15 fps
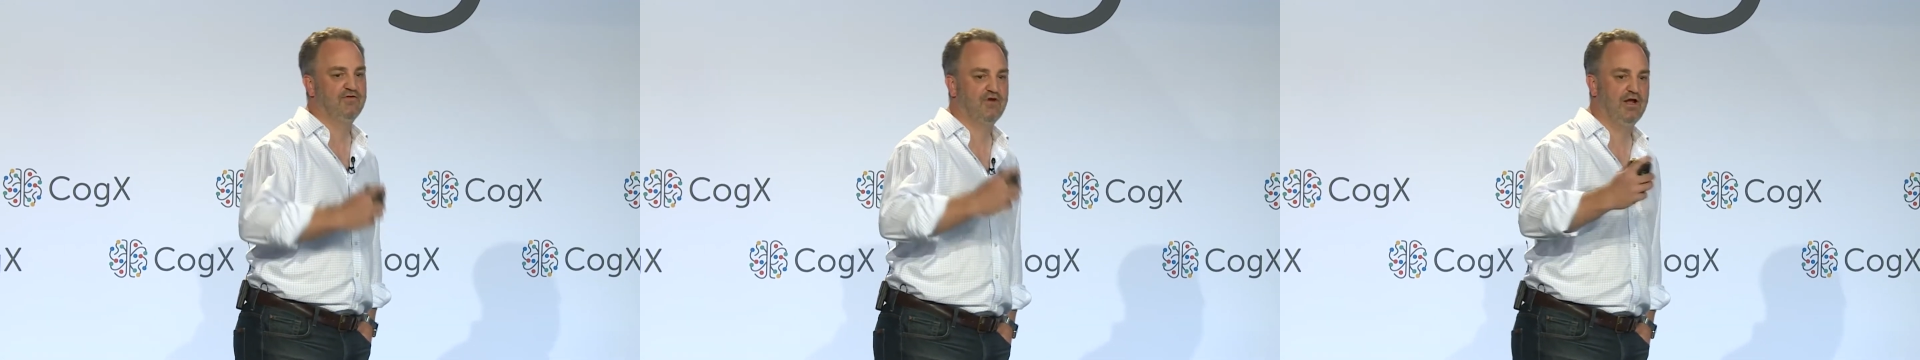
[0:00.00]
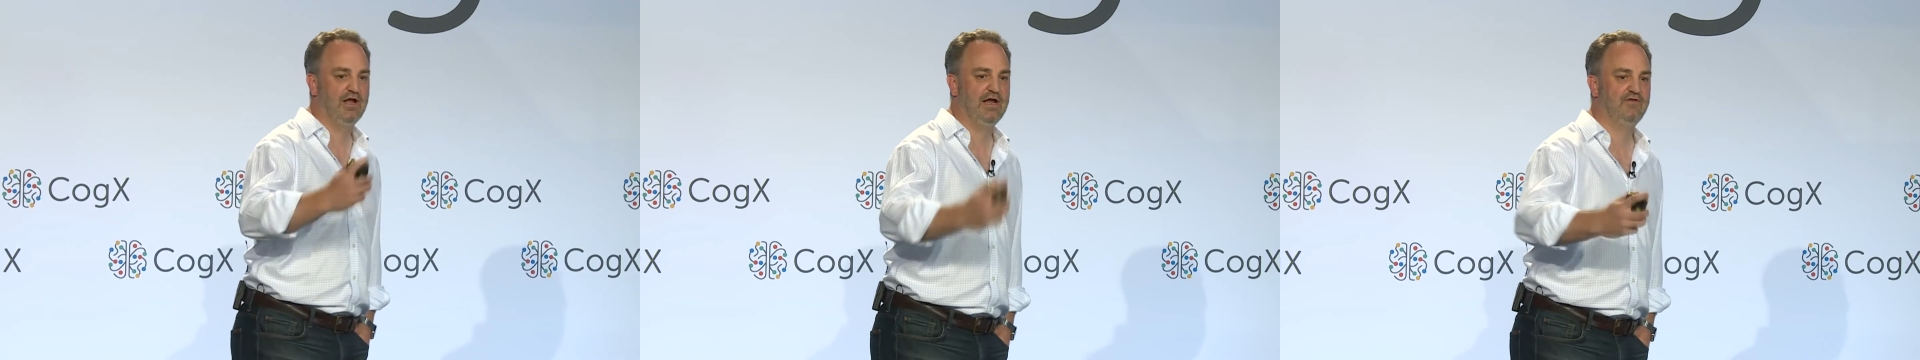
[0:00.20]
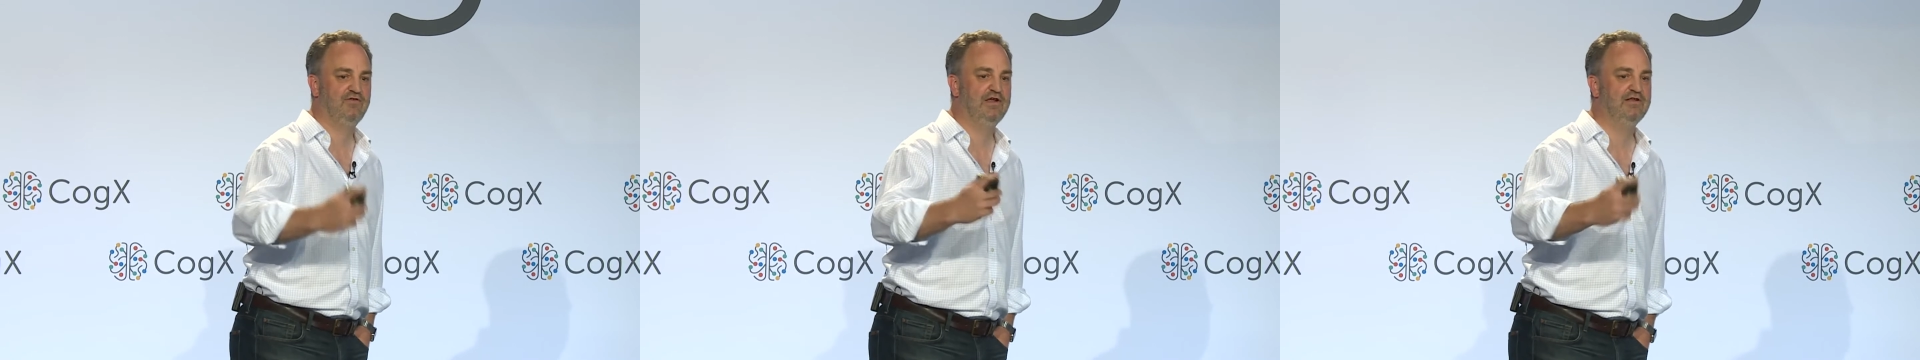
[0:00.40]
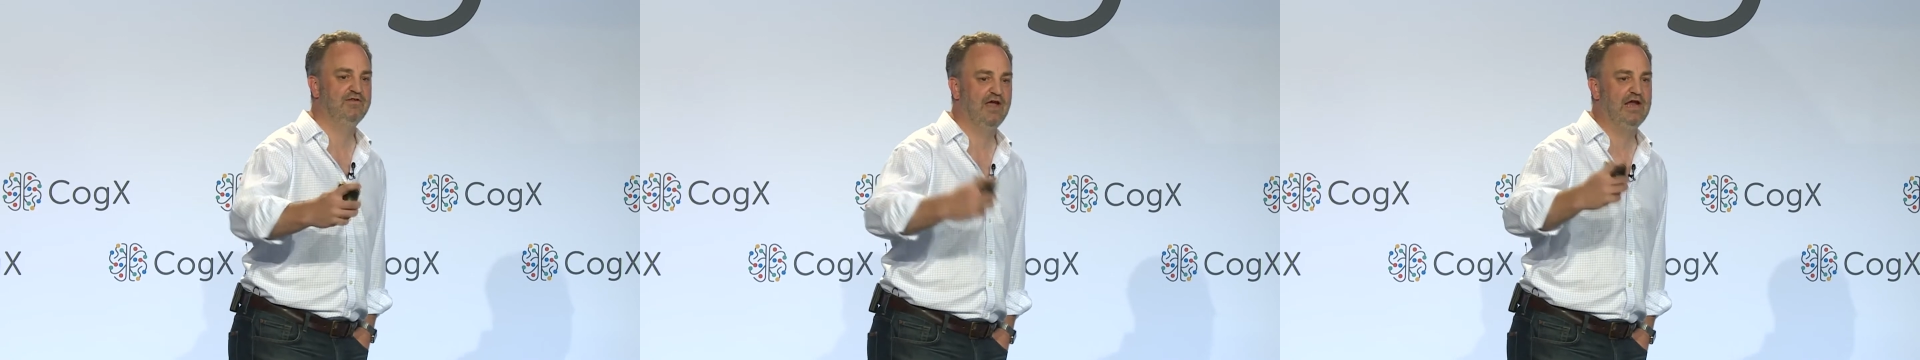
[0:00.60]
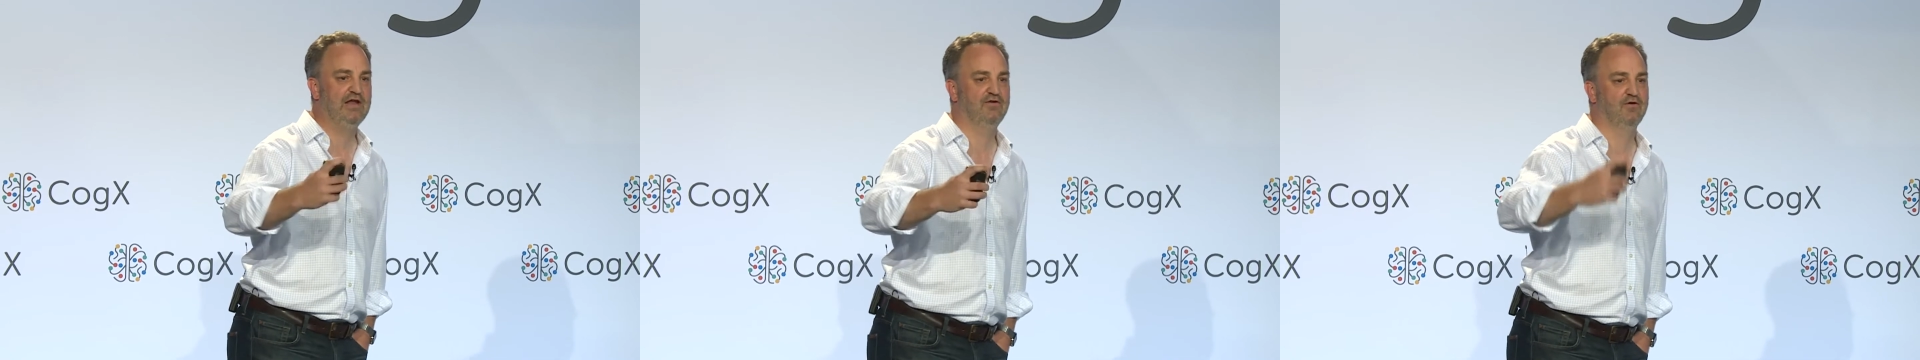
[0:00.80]
collecting
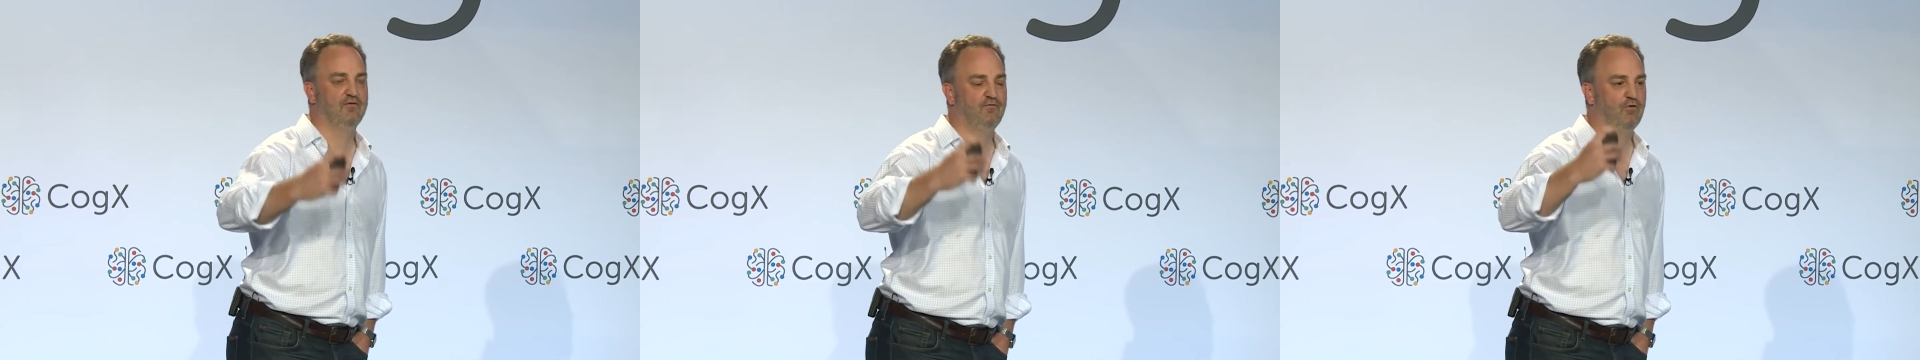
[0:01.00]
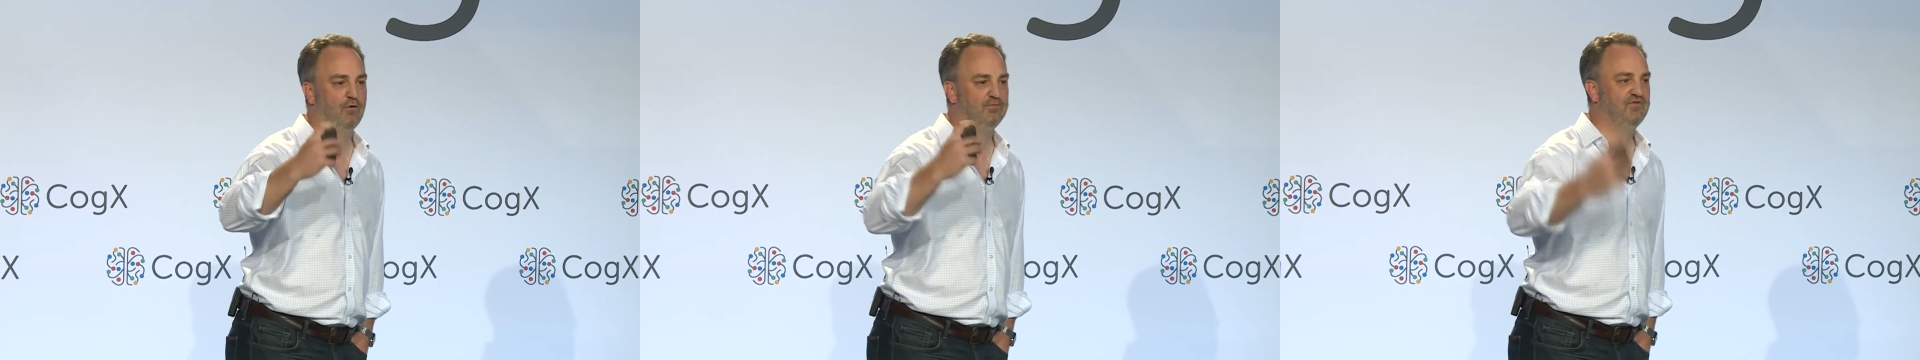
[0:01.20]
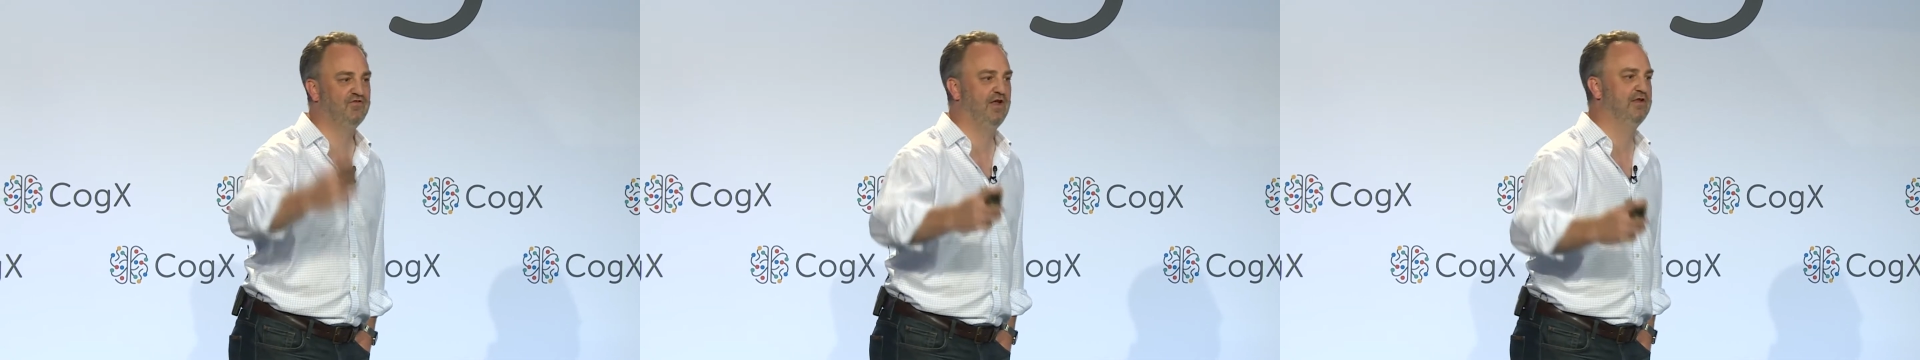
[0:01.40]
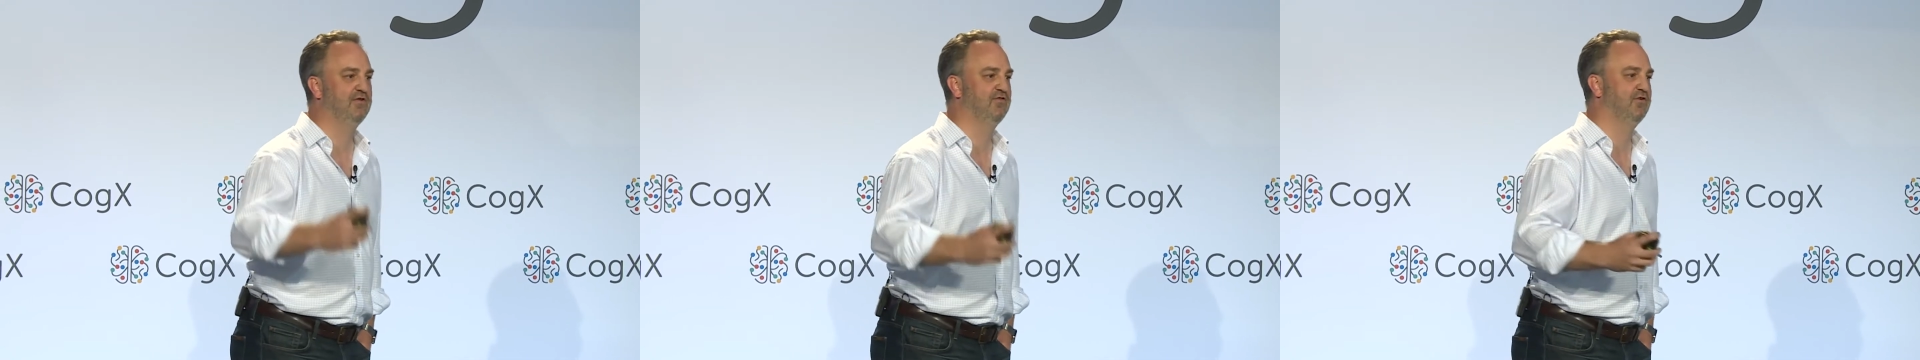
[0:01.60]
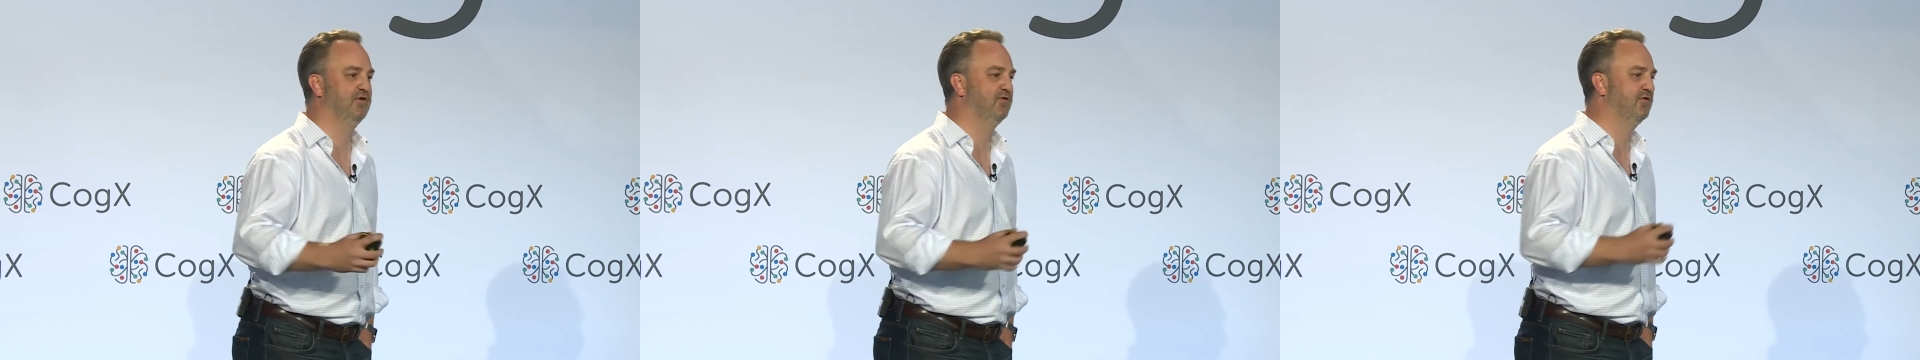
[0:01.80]
data from
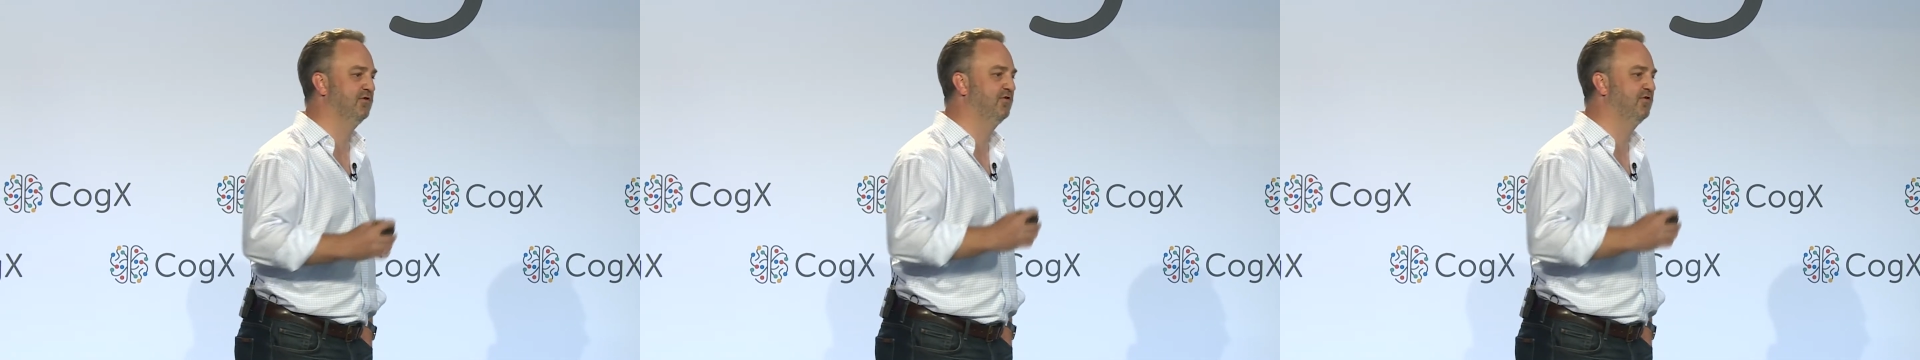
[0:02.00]
sensors.